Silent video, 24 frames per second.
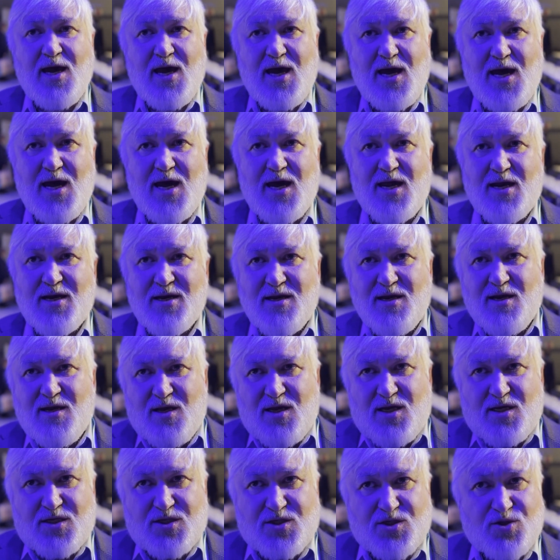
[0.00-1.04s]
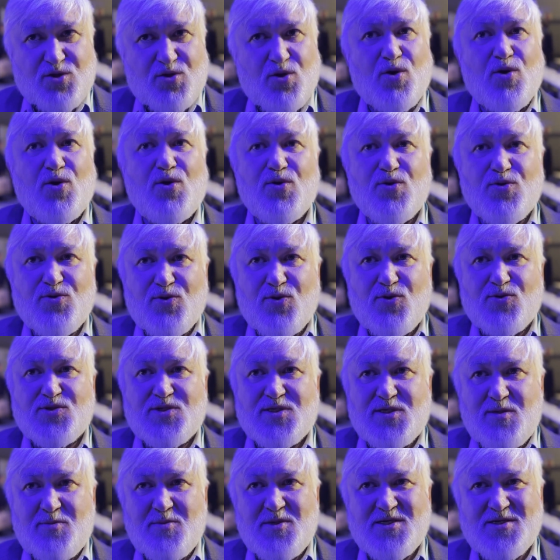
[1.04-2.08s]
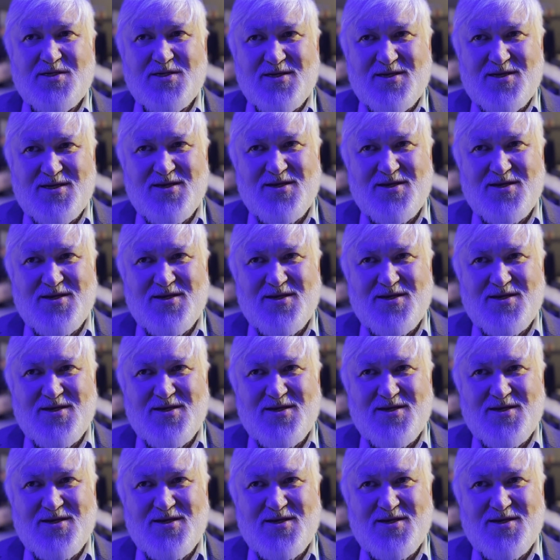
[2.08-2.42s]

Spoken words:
and store those images